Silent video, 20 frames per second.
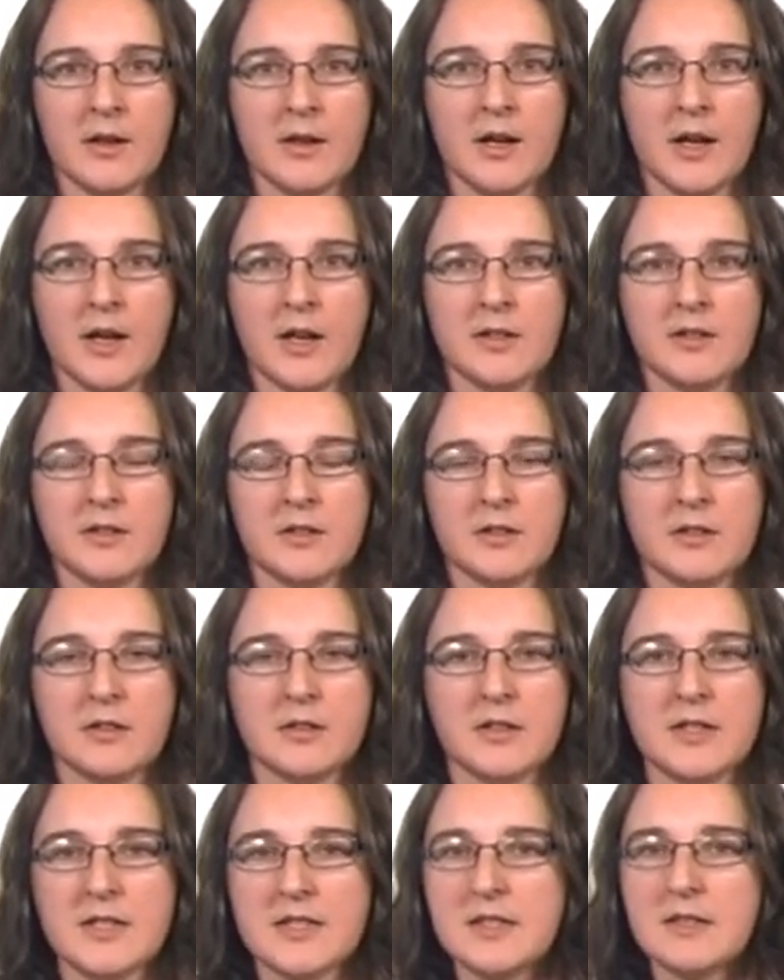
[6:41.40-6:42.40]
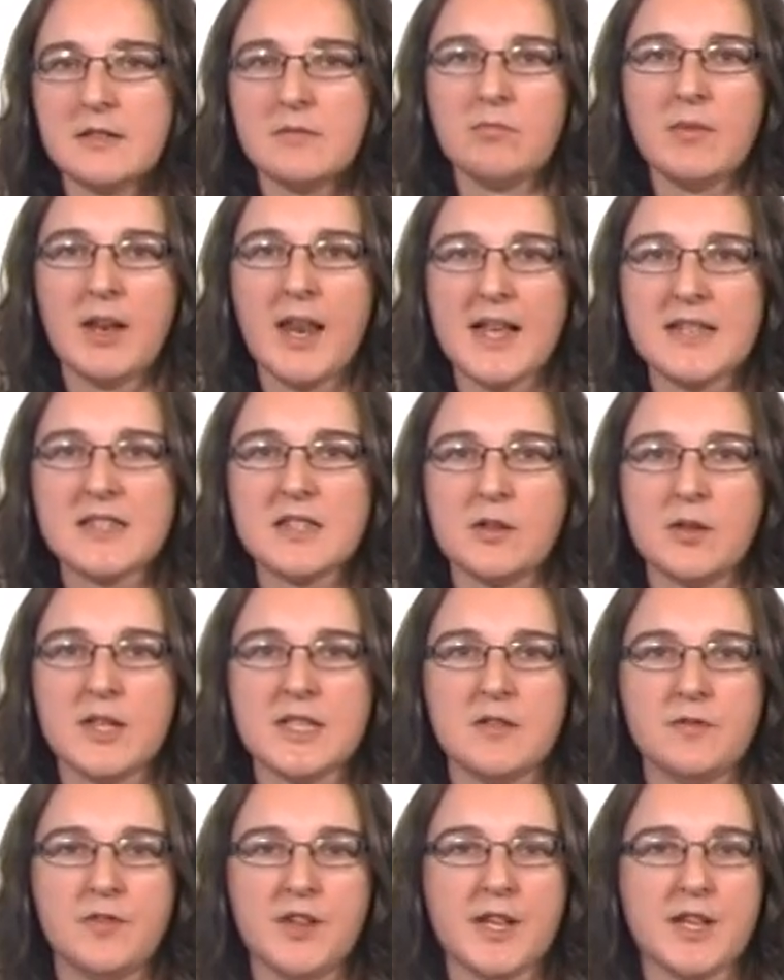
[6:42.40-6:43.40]
And this last
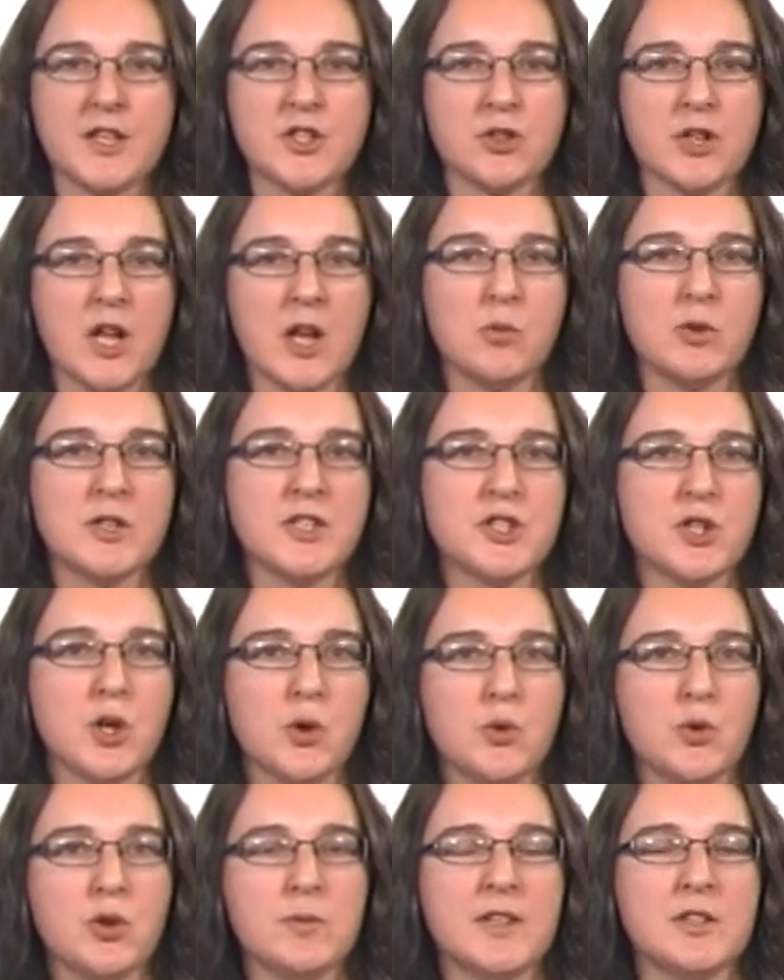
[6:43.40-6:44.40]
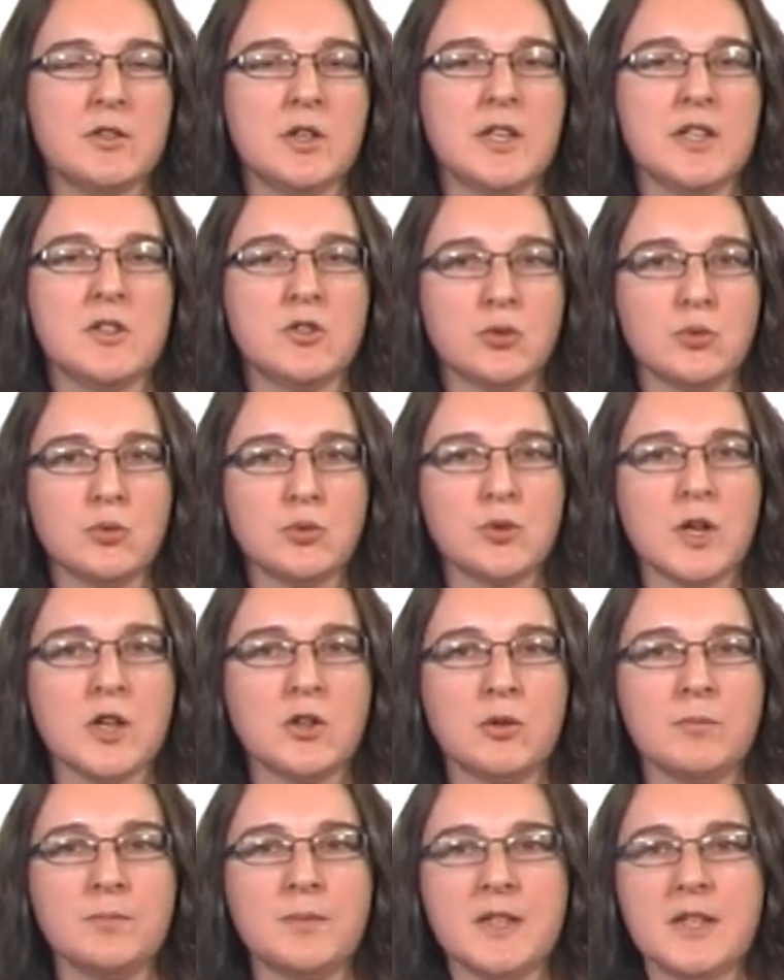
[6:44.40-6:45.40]
classification I will show you about the intercultural
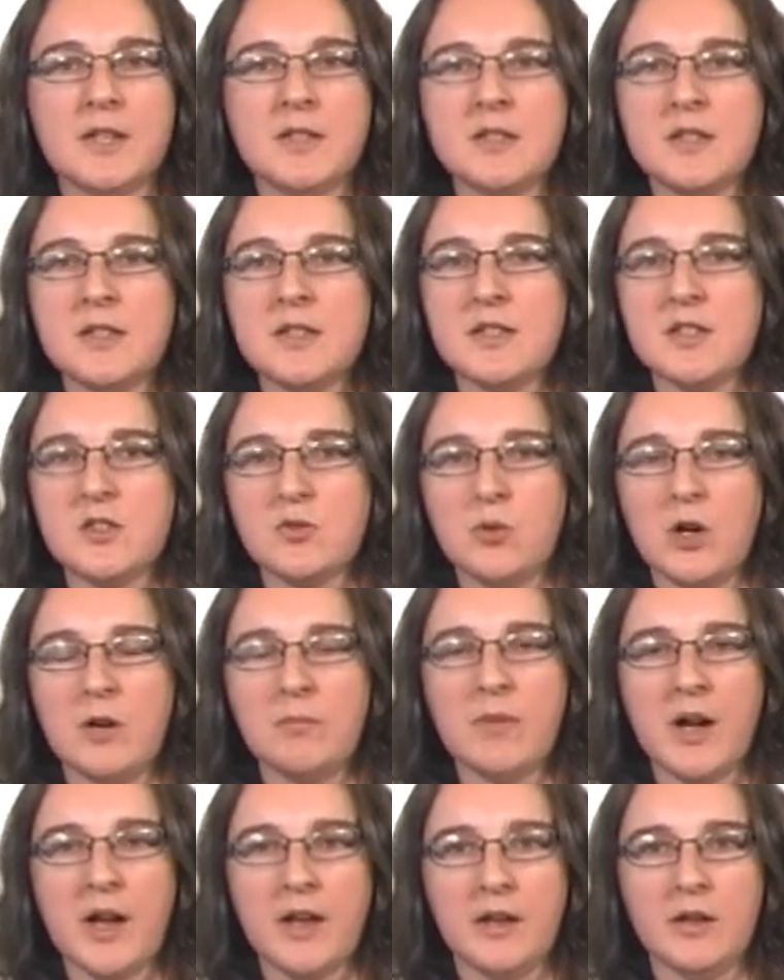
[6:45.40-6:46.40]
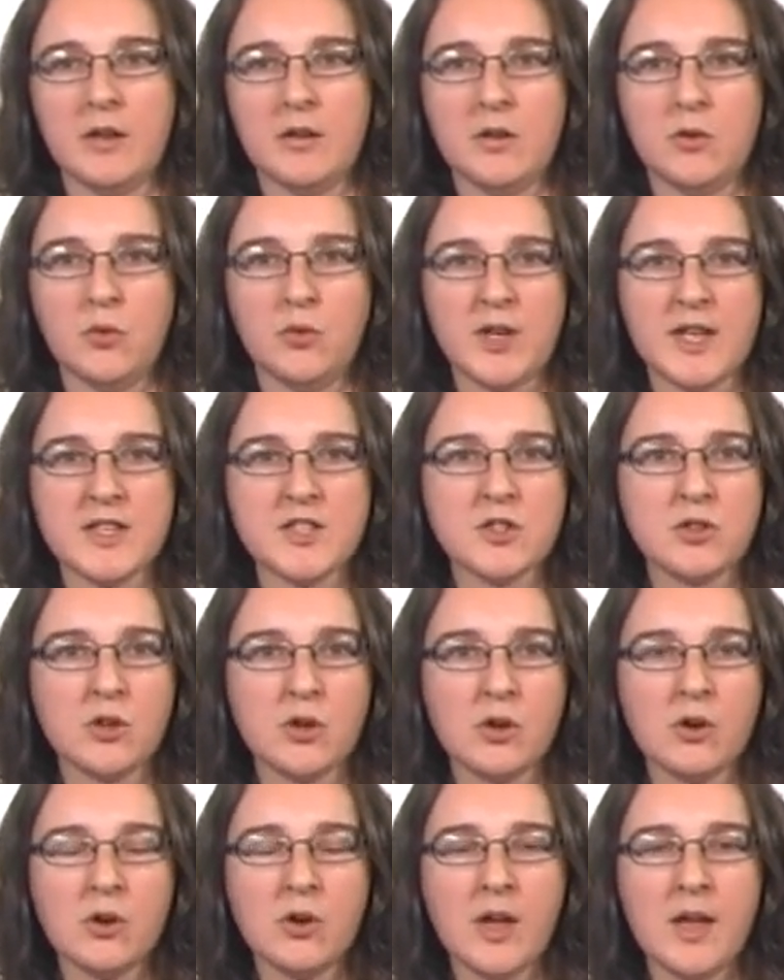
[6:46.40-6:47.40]
competencies is one by
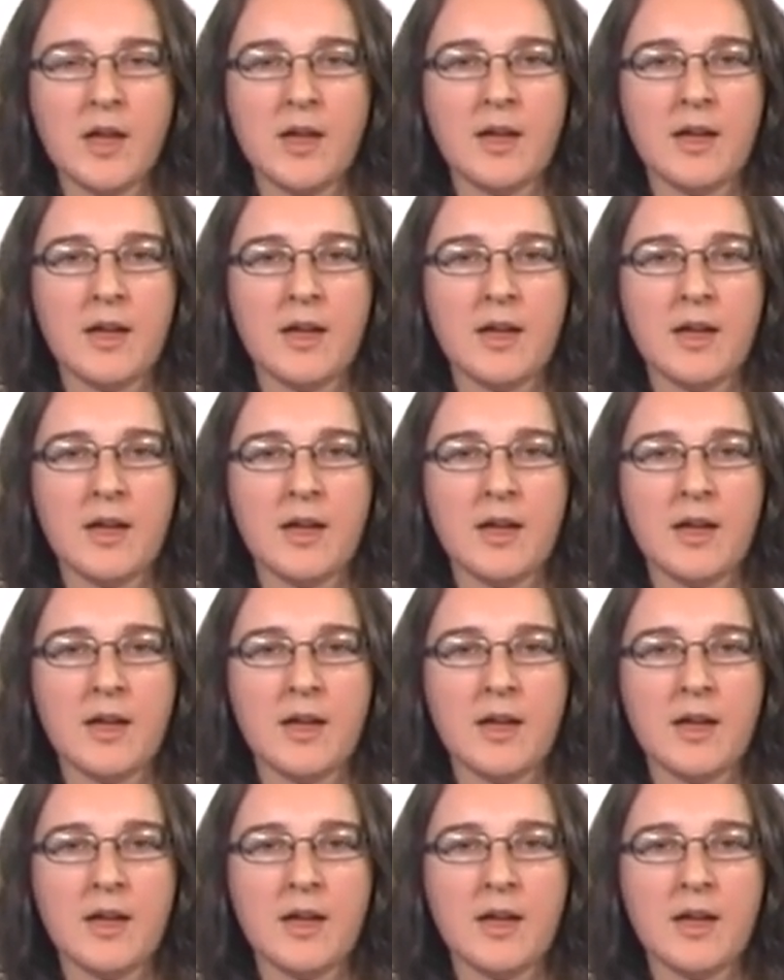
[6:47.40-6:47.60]
UNESCO,